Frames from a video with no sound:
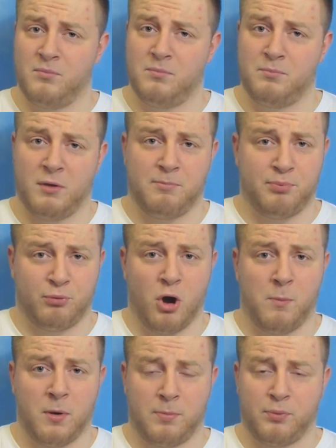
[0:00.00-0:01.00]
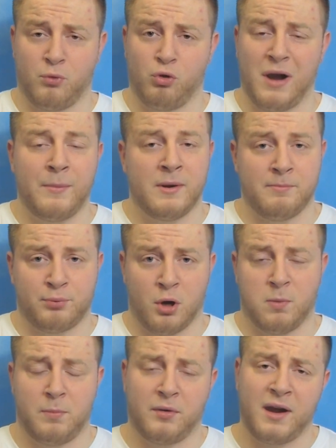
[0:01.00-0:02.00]
with proper programming and
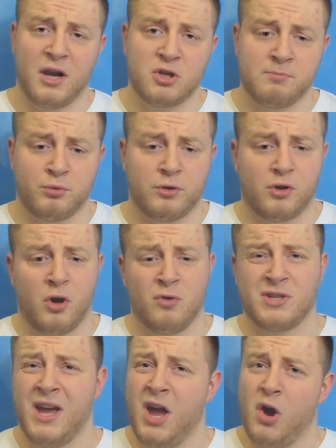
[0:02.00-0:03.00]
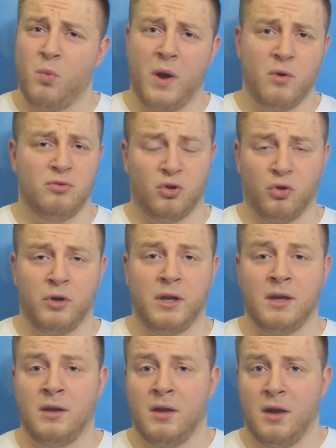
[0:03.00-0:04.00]
proper progression protocols while
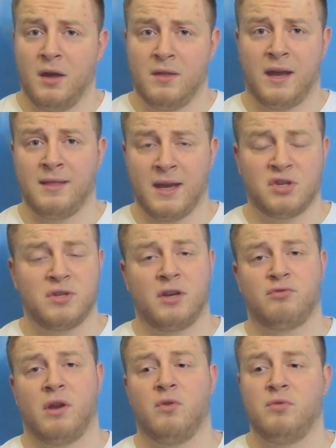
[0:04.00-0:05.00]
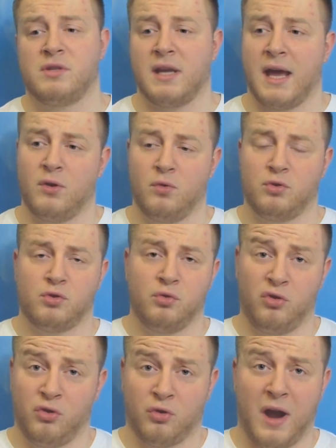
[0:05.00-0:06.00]
doing the conditioning drills and also
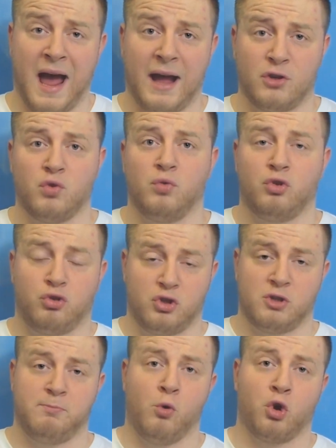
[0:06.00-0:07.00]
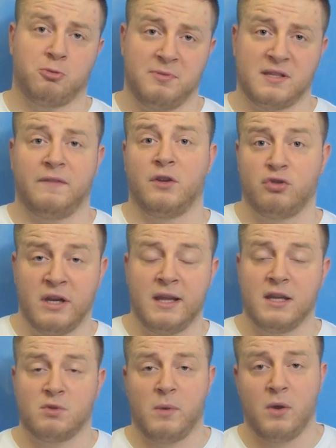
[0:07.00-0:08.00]
your actual sport specific
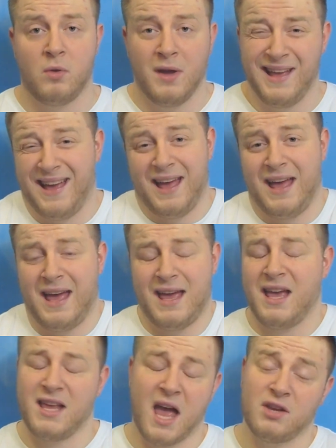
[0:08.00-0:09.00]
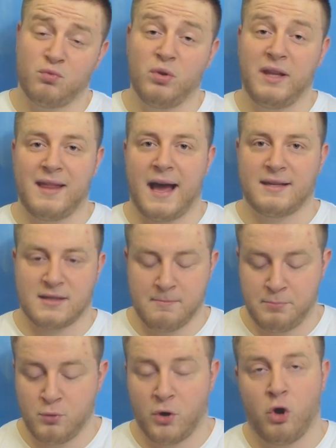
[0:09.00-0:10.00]
training as well. It's really that
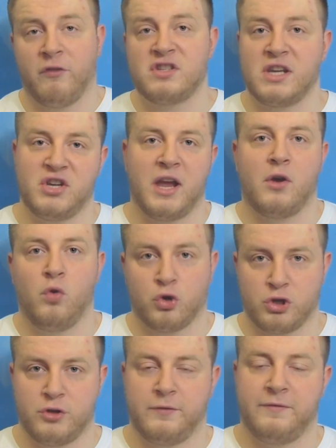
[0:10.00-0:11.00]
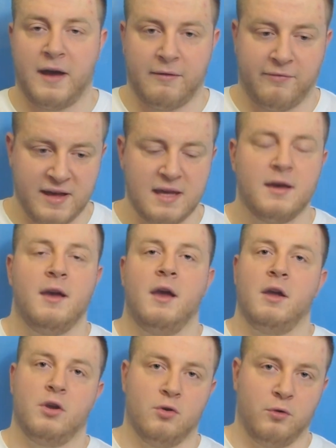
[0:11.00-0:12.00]
simple, and obviously as you get closer to a fight,
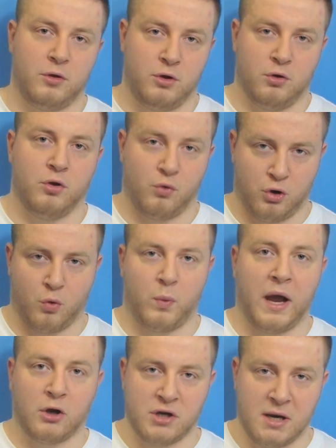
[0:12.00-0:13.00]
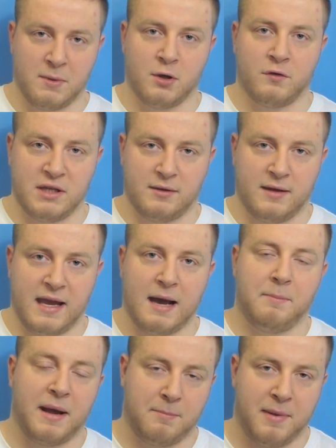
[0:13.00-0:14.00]
you know, your weight training would obviously take a
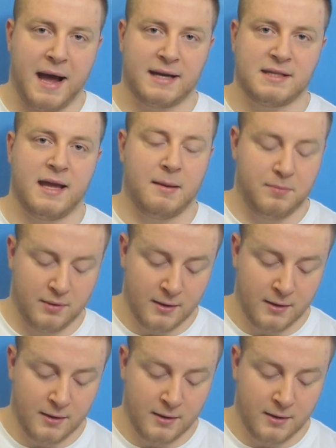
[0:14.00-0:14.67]
big back step.